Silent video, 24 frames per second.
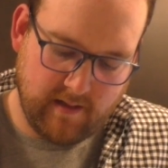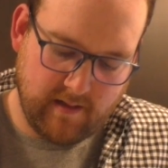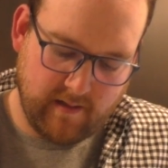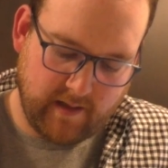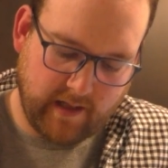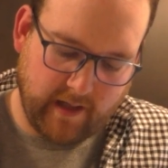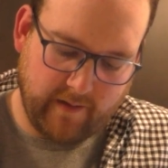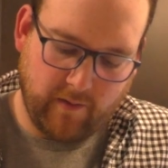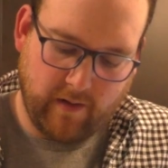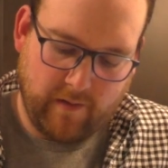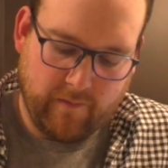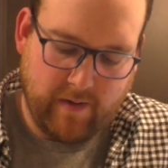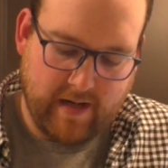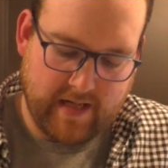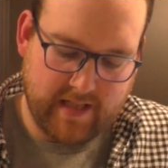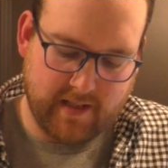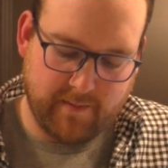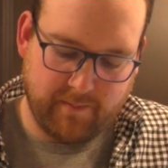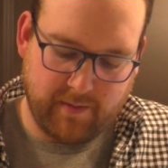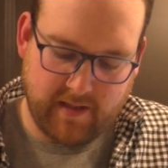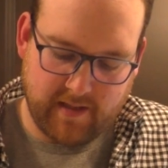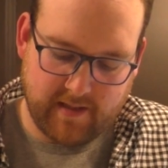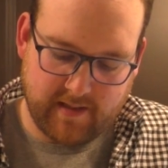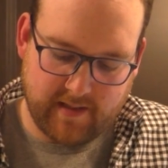I've read
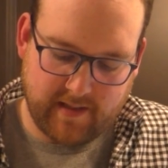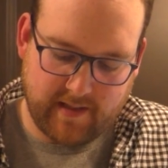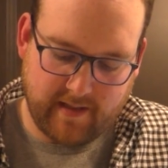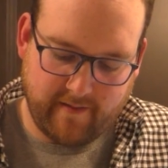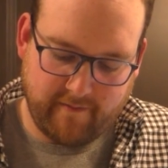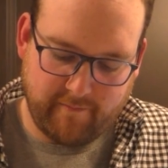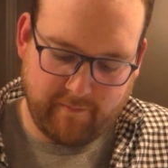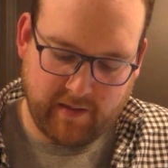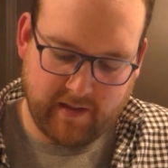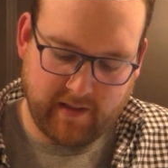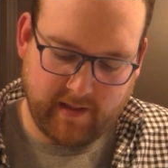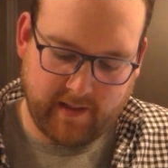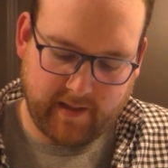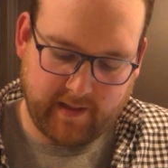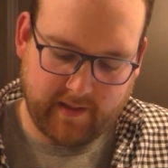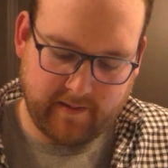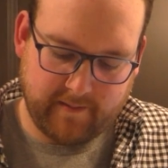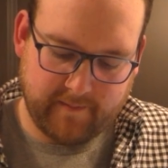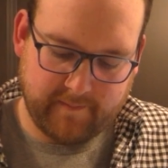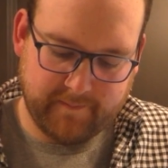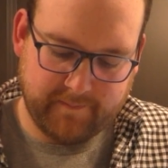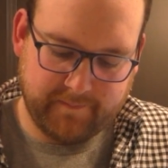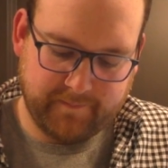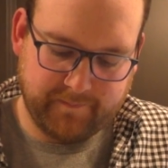recipes and stuff, but like,
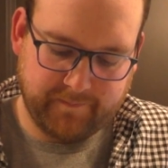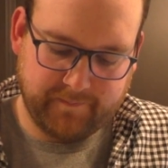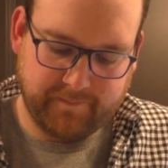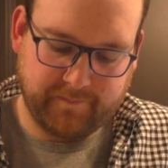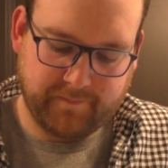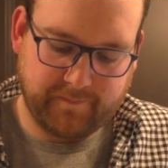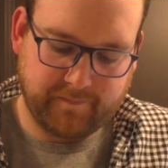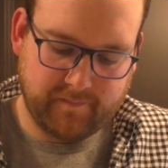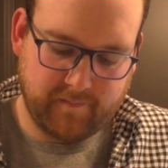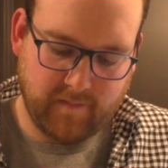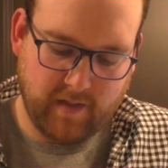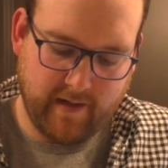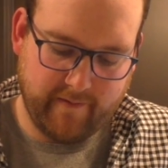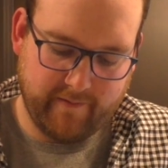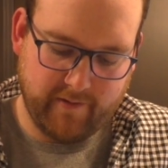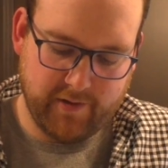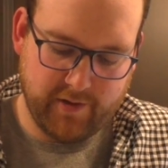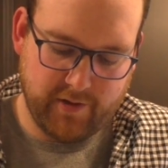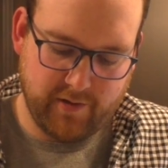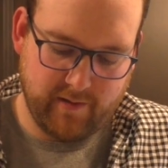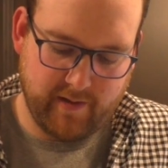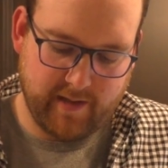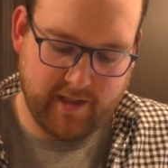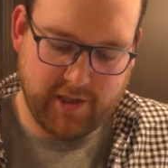never
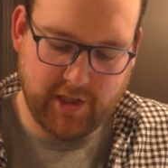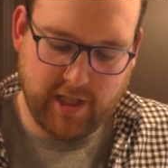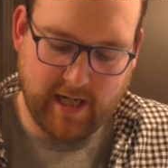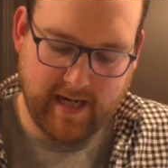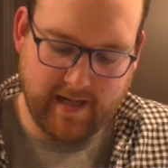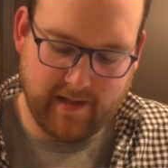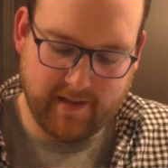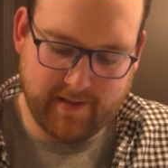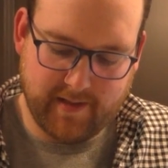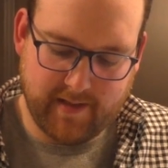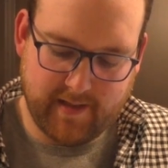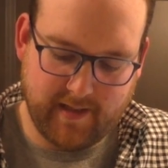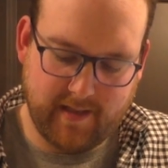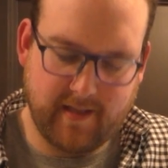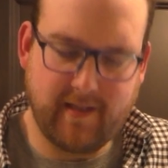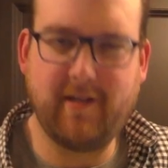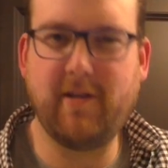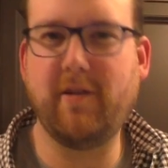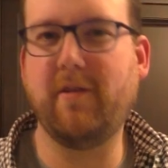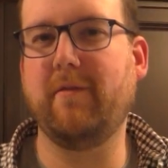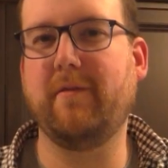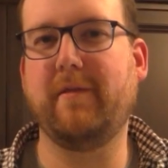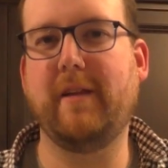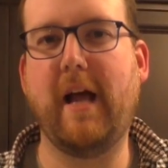Julia Childs did.
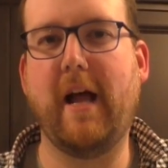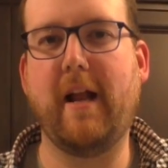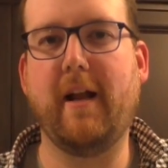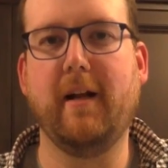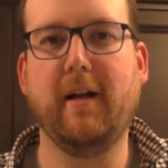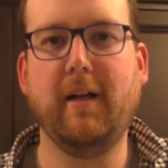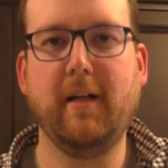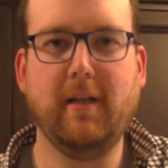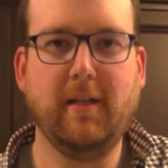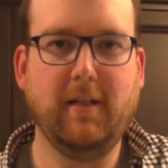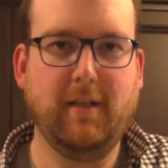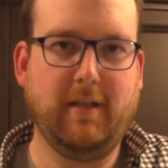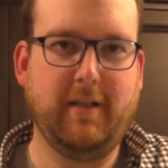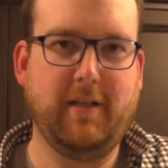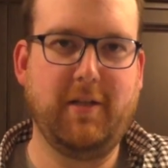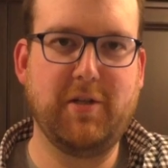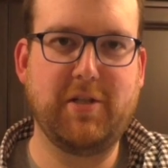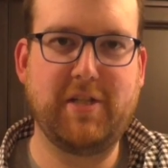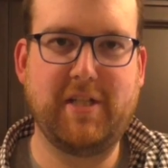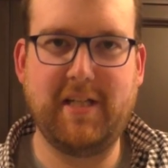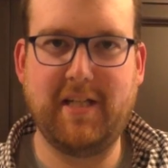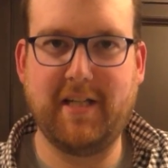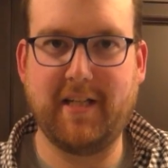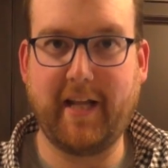And that you
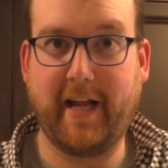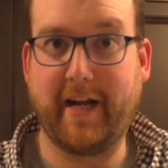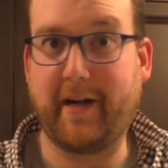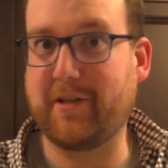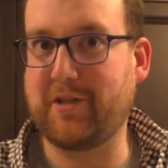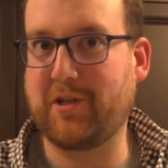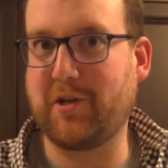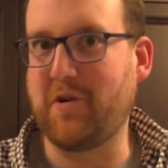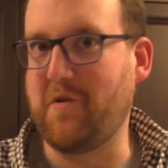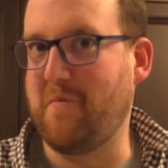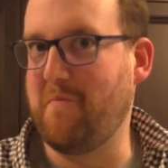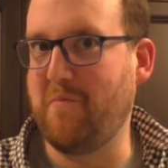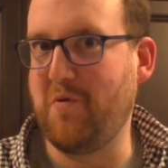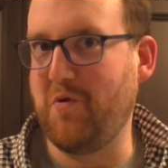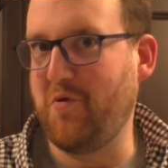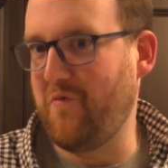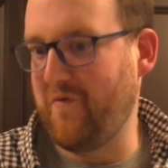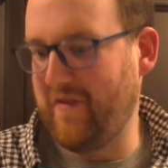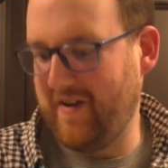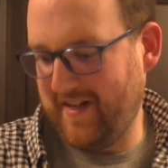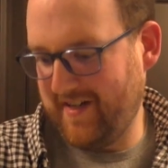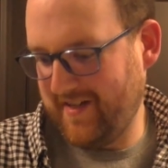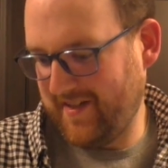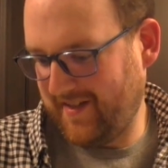see in like certain
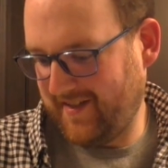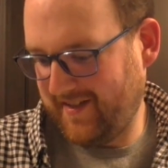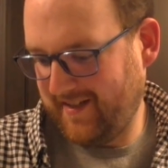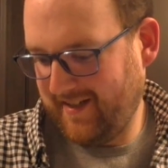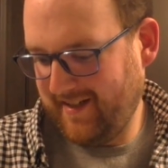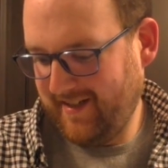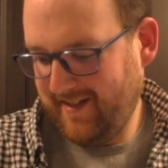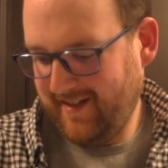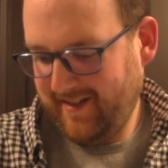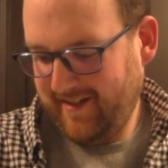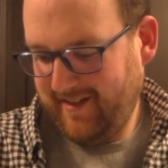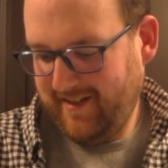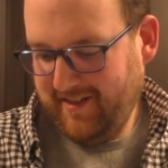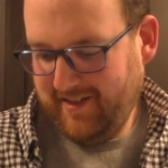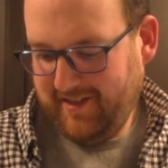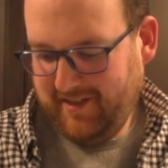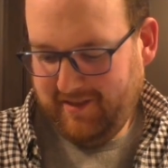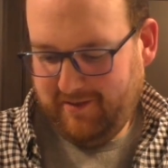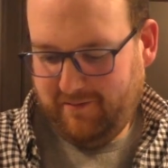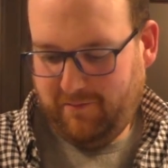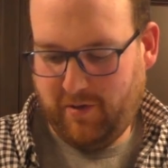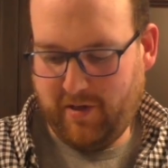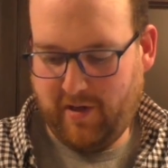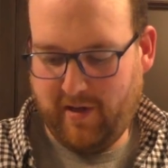movies
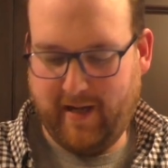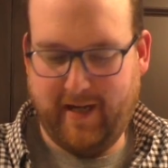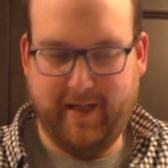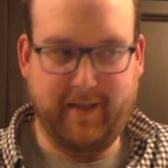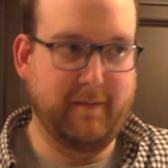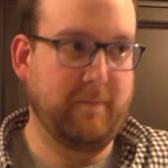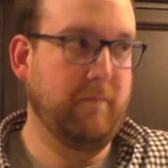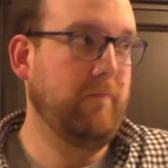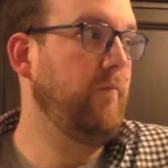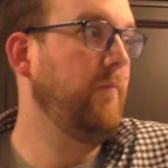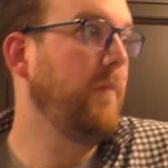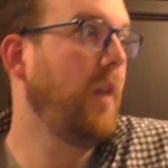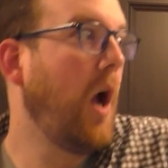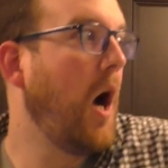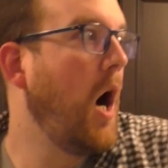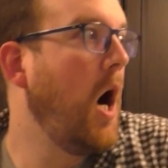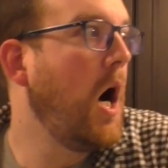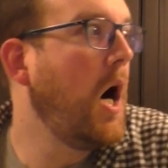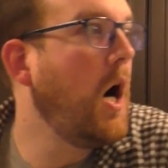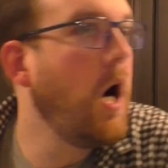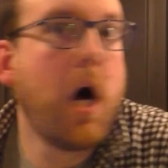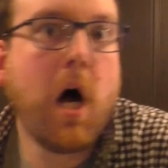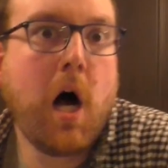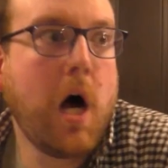where they're like,
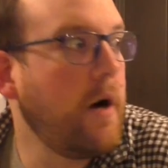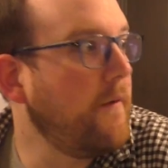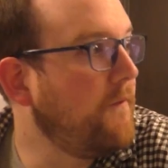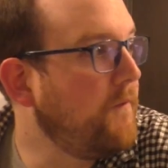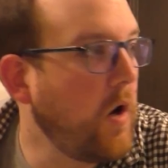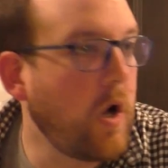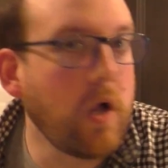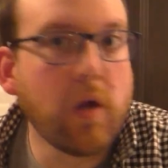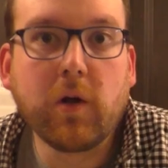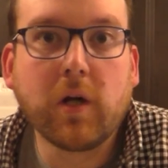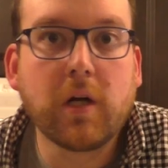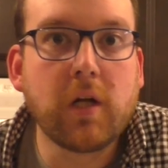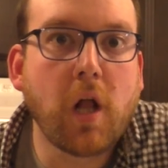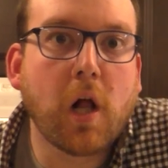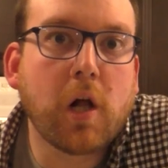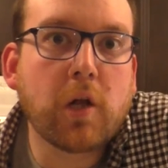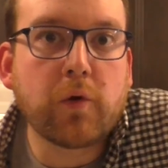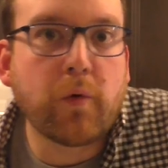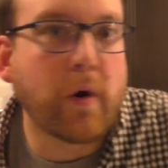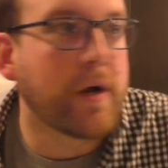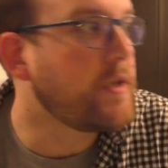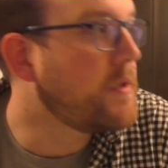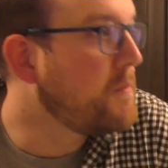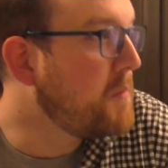follow along
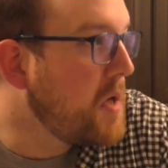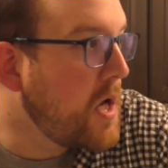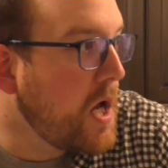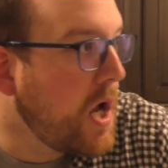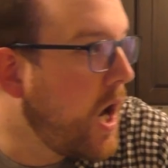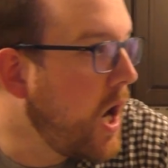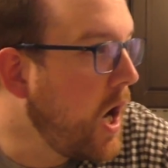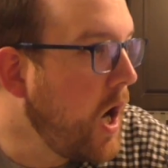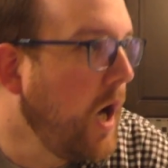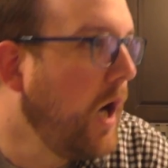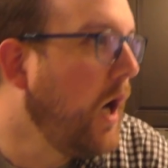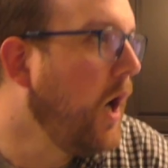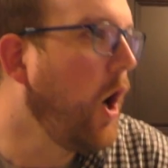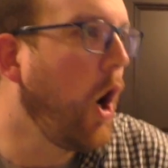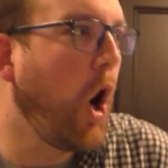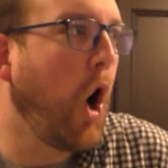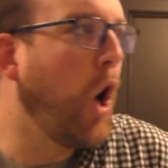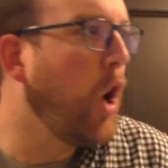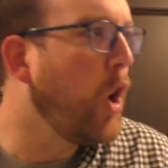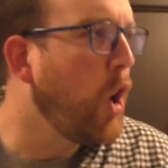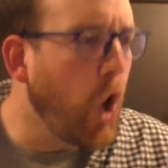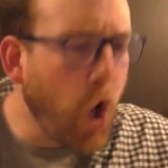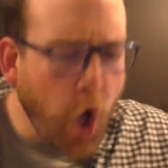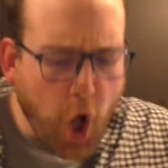recipe.
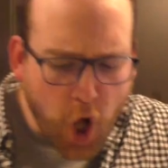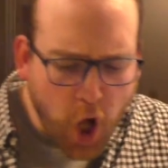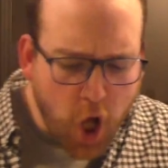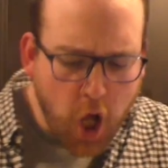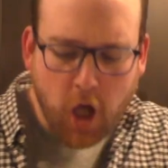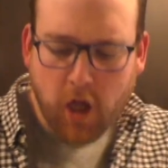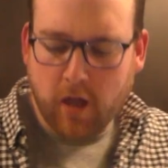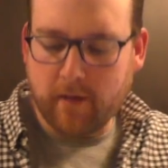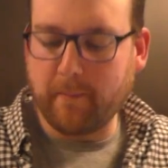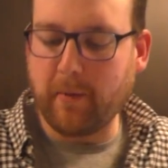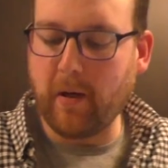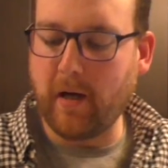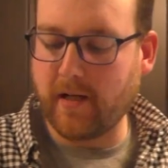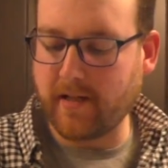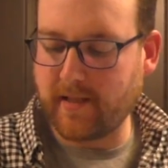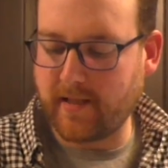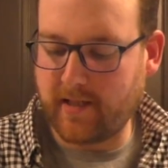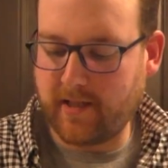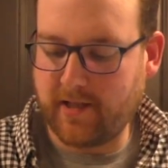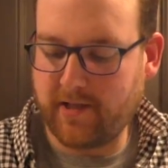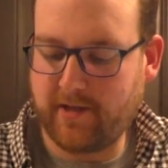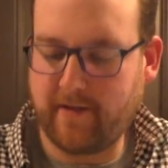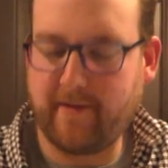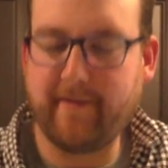Pausing
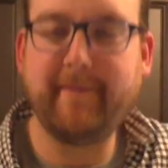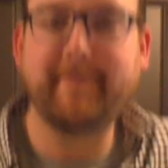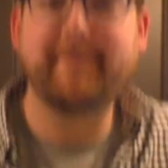the show.